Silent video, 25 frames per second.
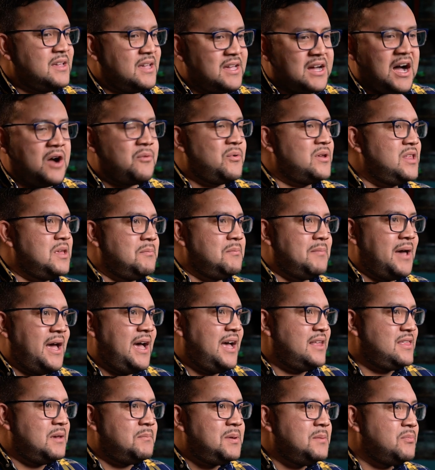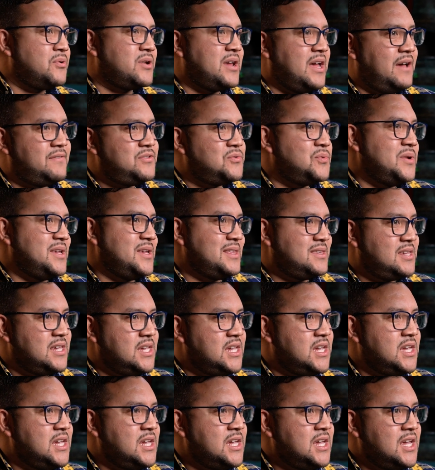got really mad that people didn't have sweet
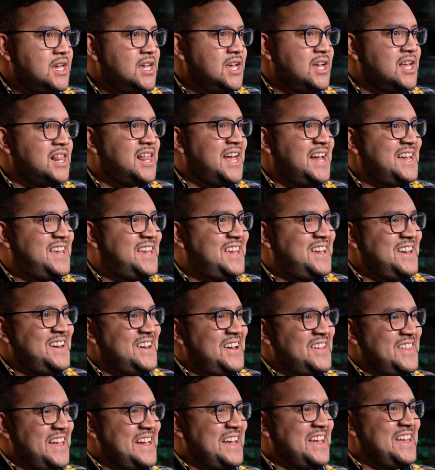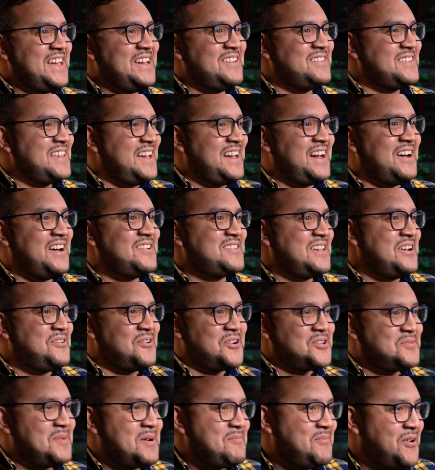tea. Like, you know, like it was like I was like,
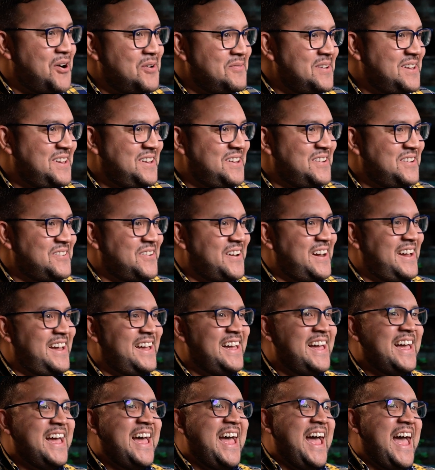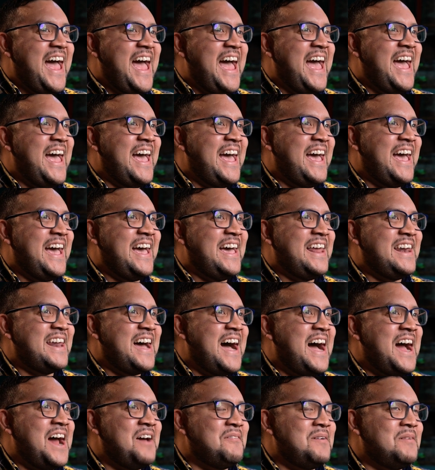where's my barbecue, right? And
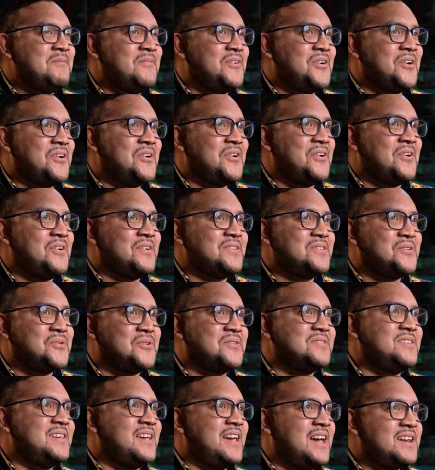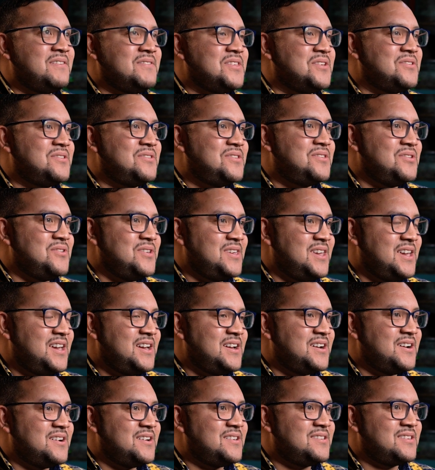I remember towards the end of those 2
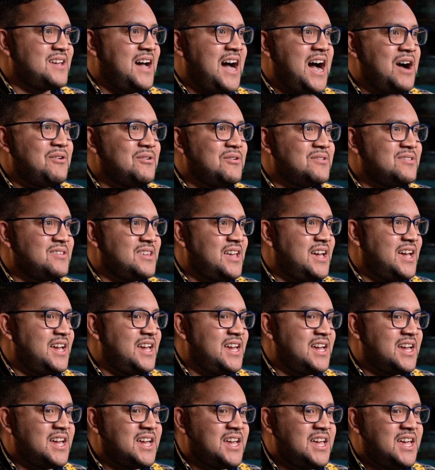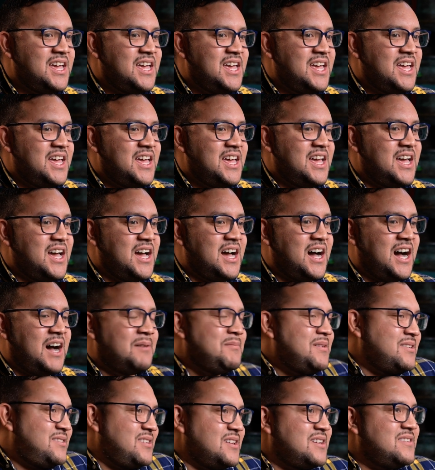years, I was like,
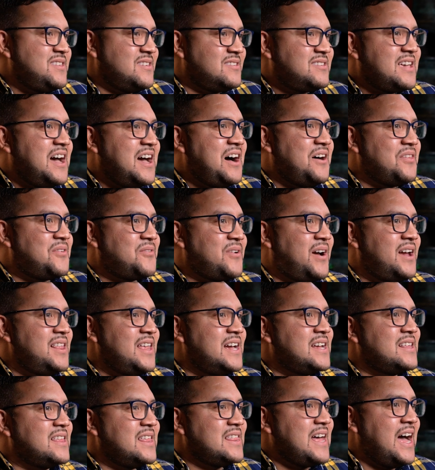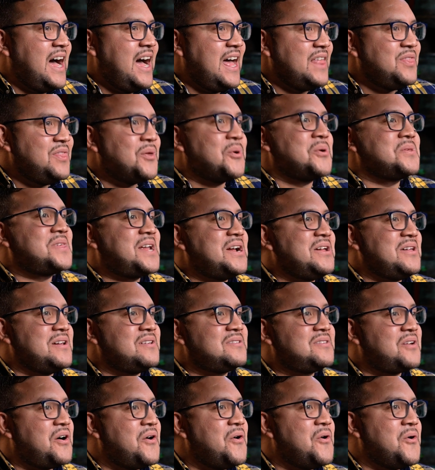I'm a son of the South, right? Like North
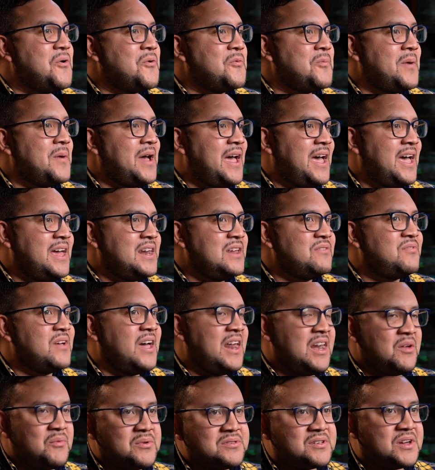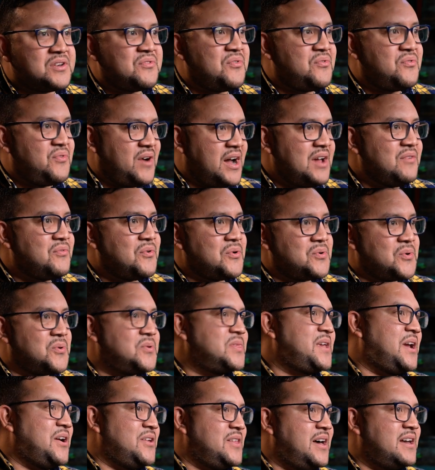Carolina's home, and if anyone's gonna fight for
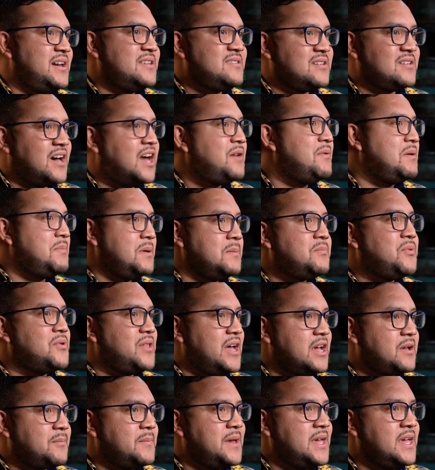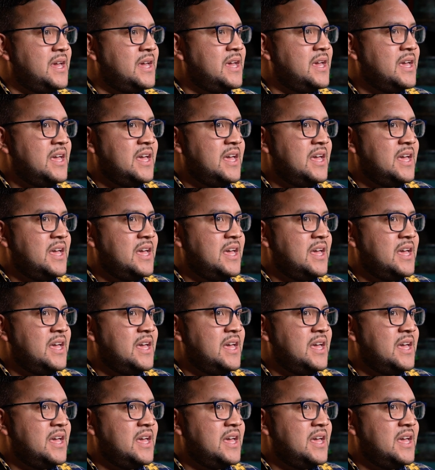North Carolina, it's gotta be people like me,